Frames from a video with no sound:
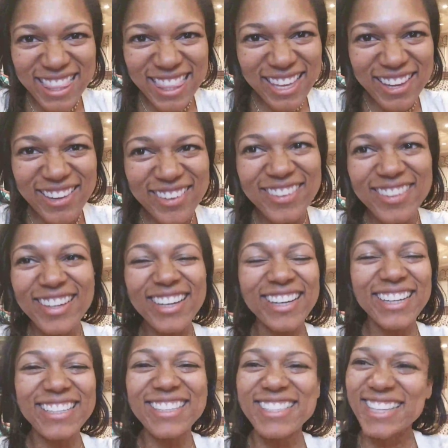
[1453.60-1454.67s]
though?
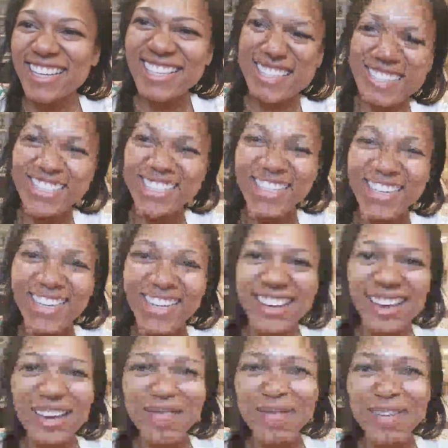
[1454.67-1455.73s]
Does it?
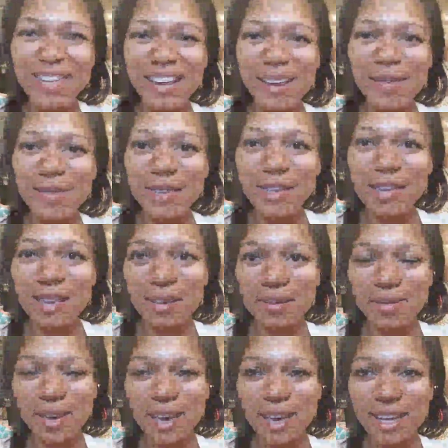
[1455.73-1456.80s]
I mean, I feel like
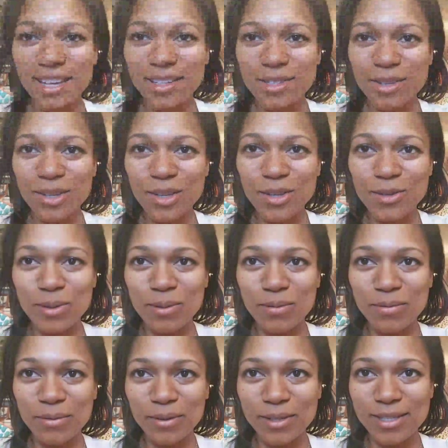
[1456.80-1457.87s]
if I could do
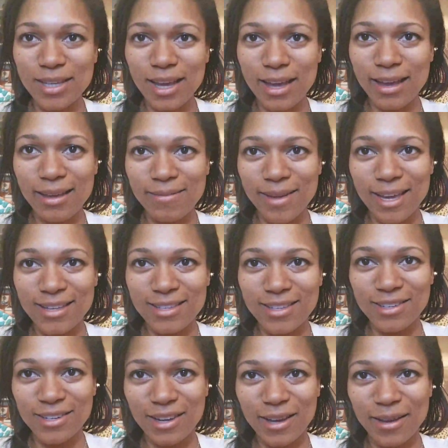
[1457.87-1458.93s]
YouTube full time as
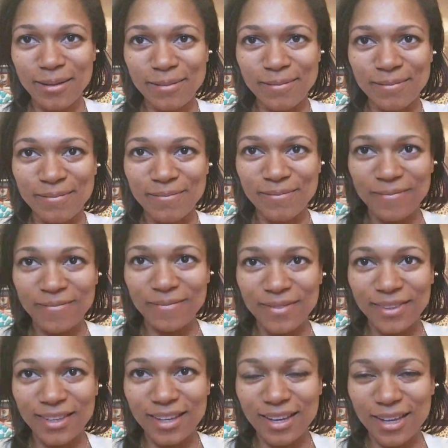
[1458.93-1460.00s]
a job,
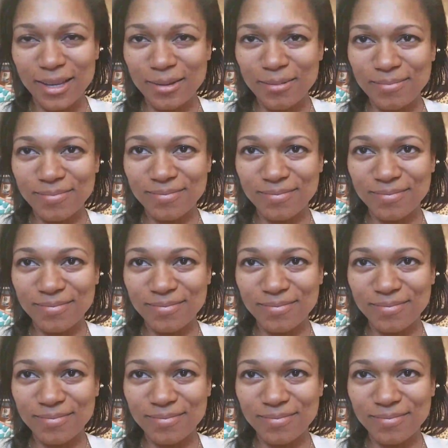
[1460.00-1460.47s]
I